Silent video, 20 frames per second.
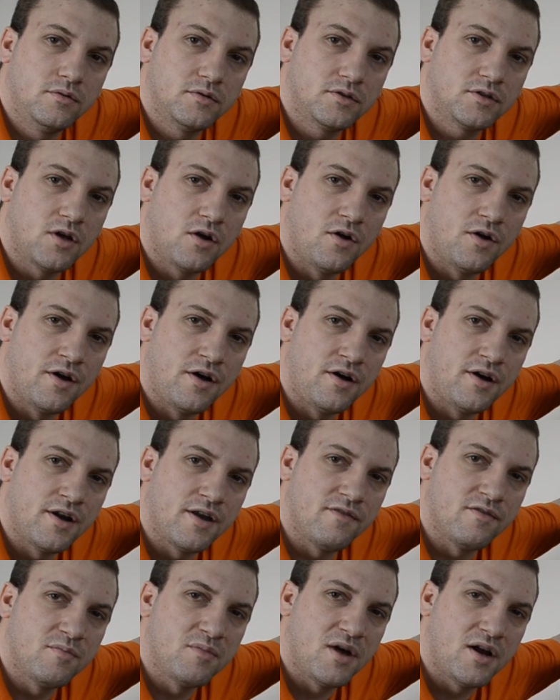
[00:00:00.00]
What's going on,
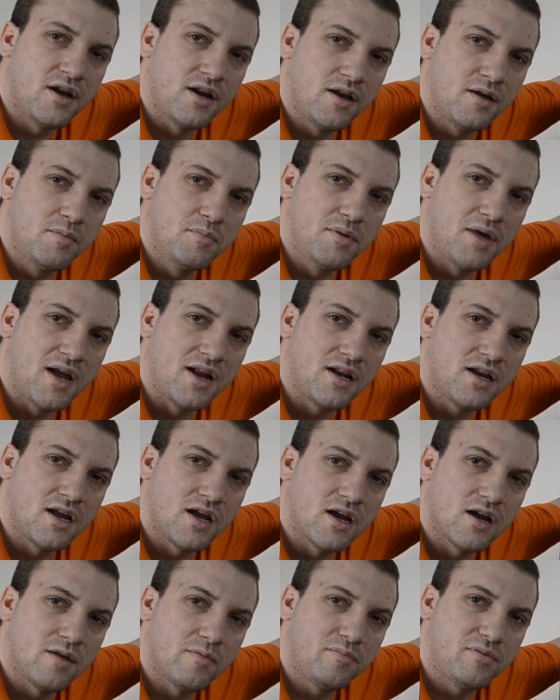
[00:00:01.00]
everybody? Ben
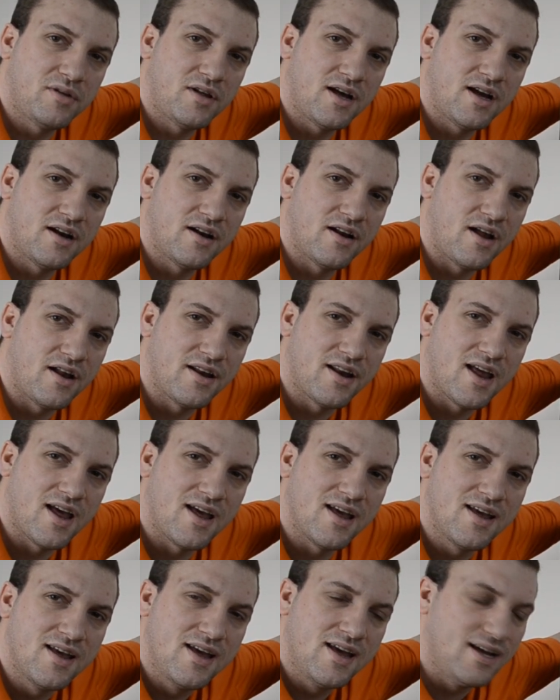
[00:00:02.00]
here, Play three dot
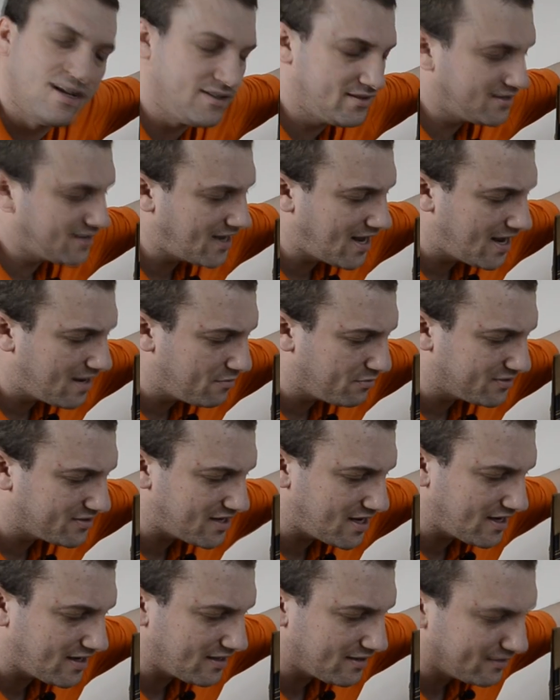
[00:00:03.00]
net, and today we're
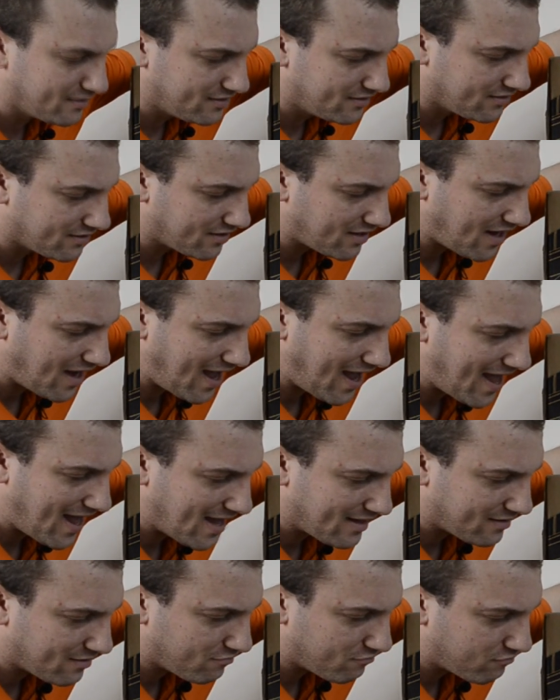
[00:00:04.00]
taking a look
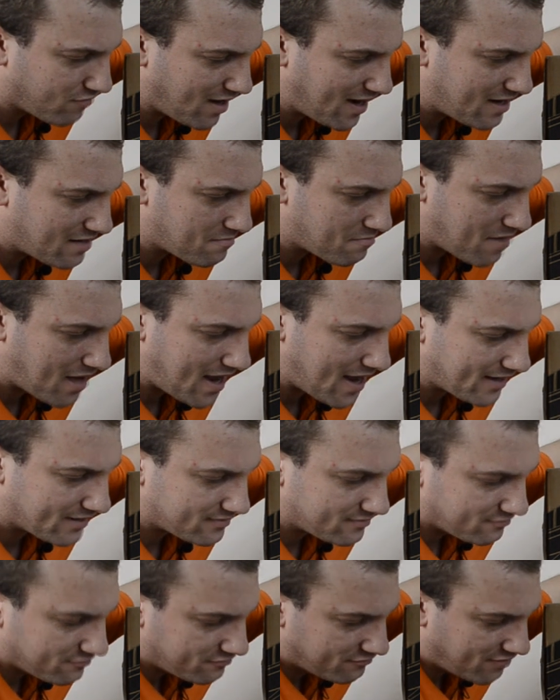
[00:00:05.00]
at the RAIDMAX
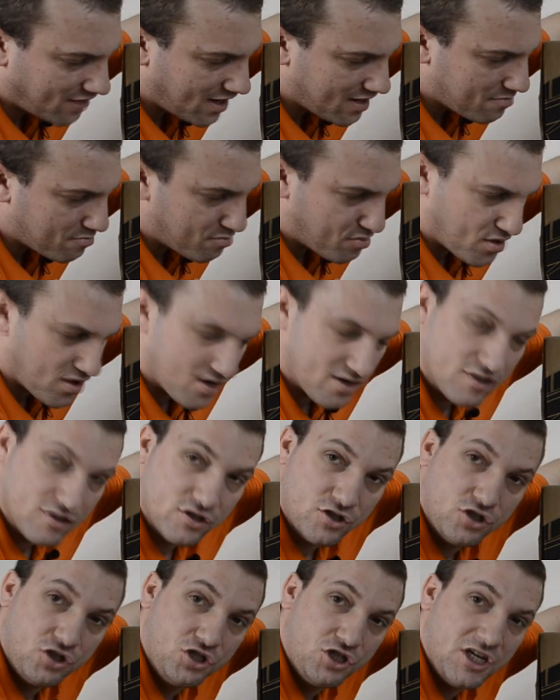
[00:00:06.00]
Viper
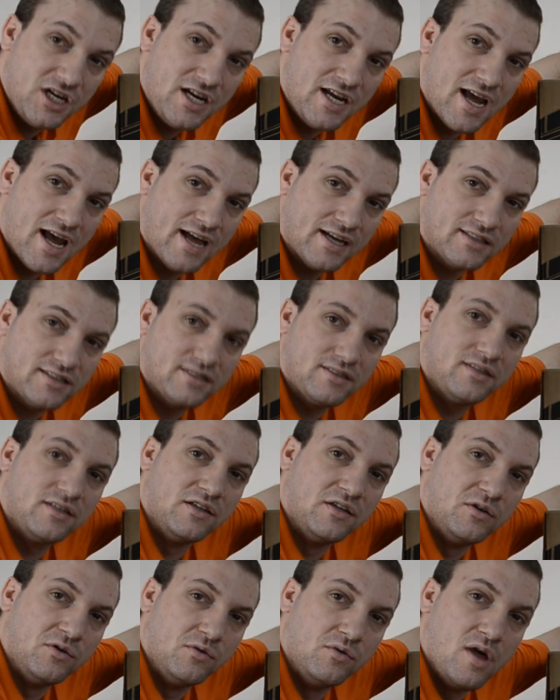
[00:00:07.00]
G X
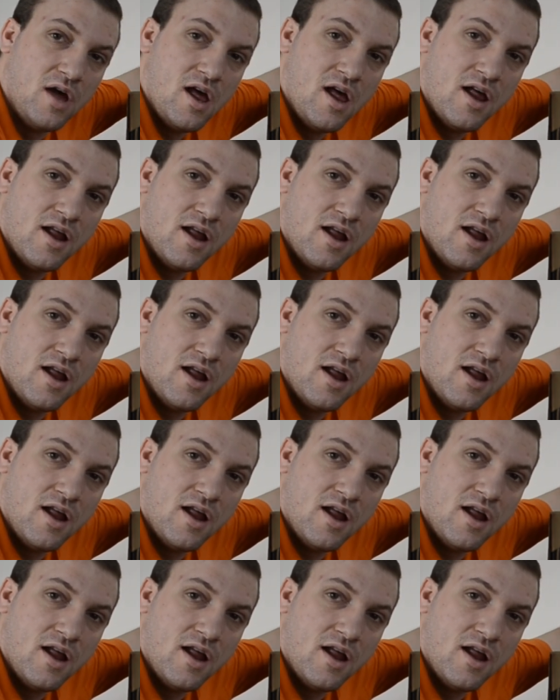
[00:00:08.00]
two.